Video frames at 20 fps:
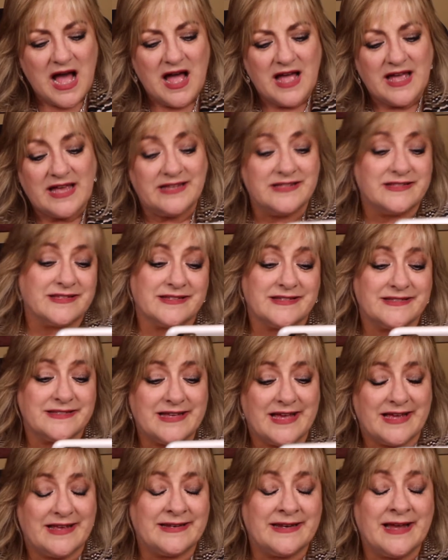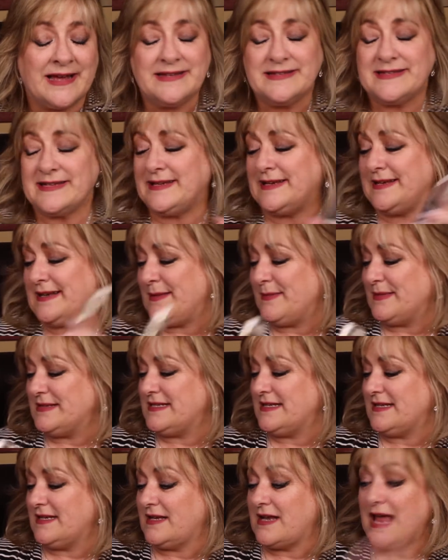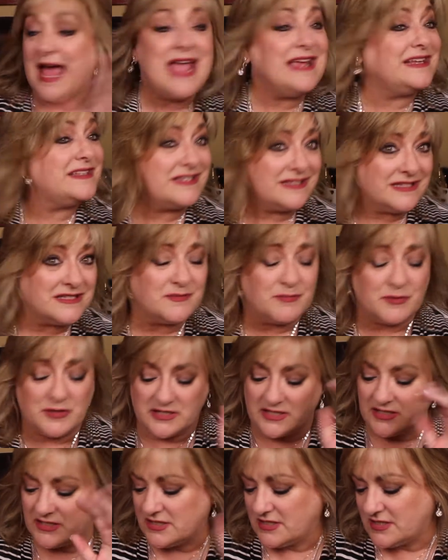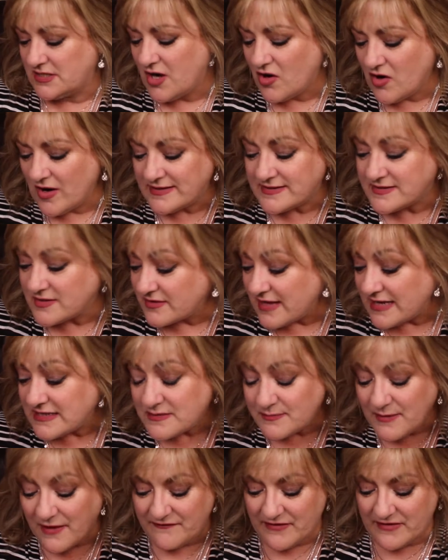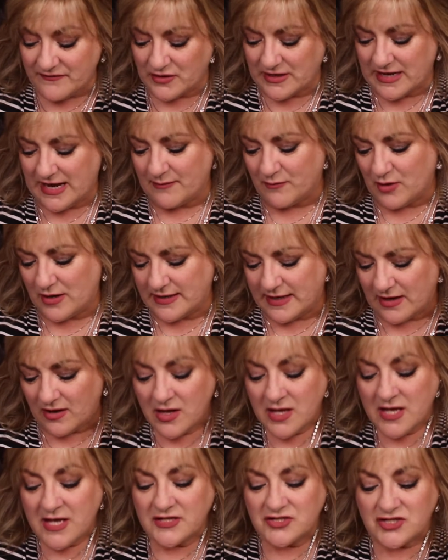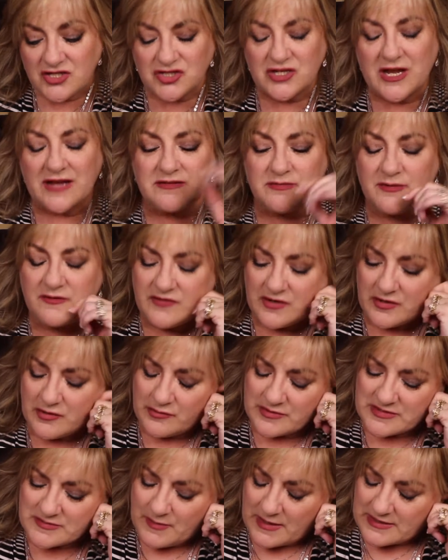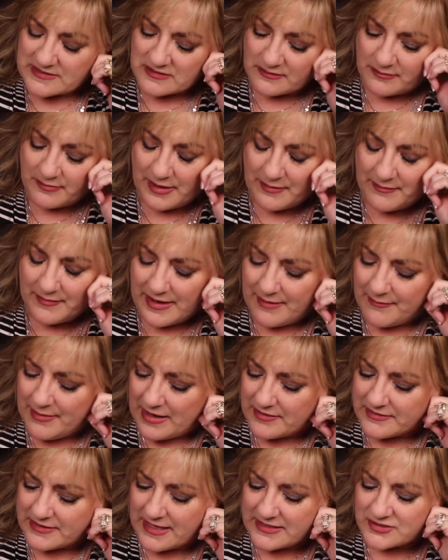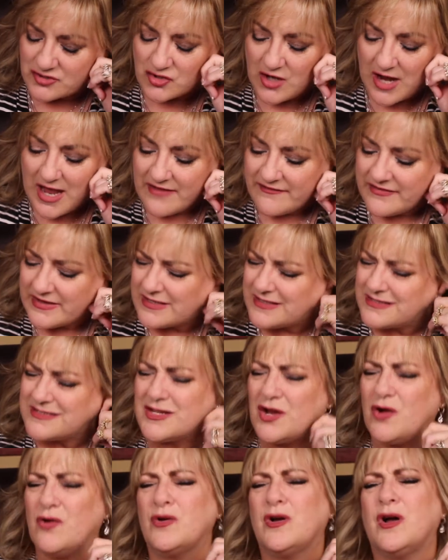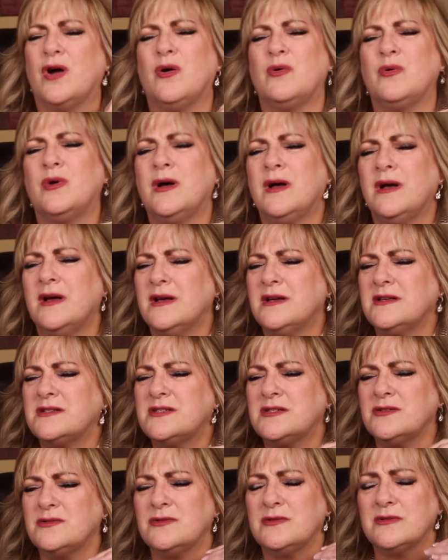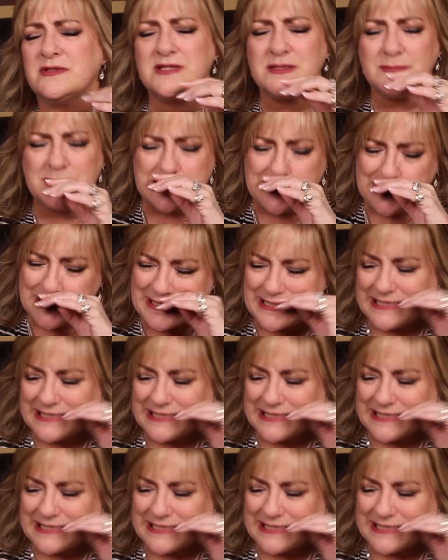He's a 19. I'm a 10. Hey, 10's pretty good. All right, so that's my favorite game right now. Just you have to be very responsible about not driving. Don't go to cemeteries.